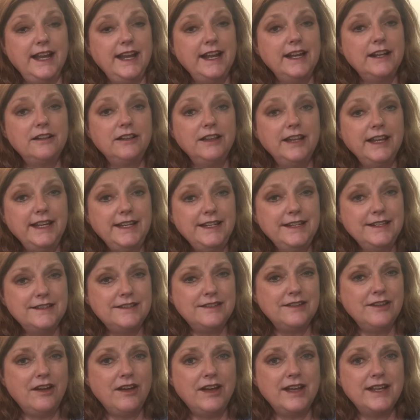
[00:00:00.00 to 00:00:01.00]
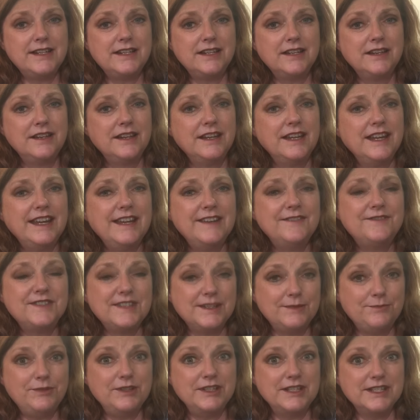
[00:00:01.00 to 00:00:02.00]
And clean is not if
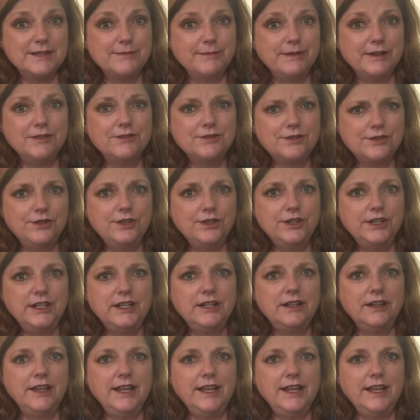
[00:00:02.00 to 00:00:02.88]
something smells good.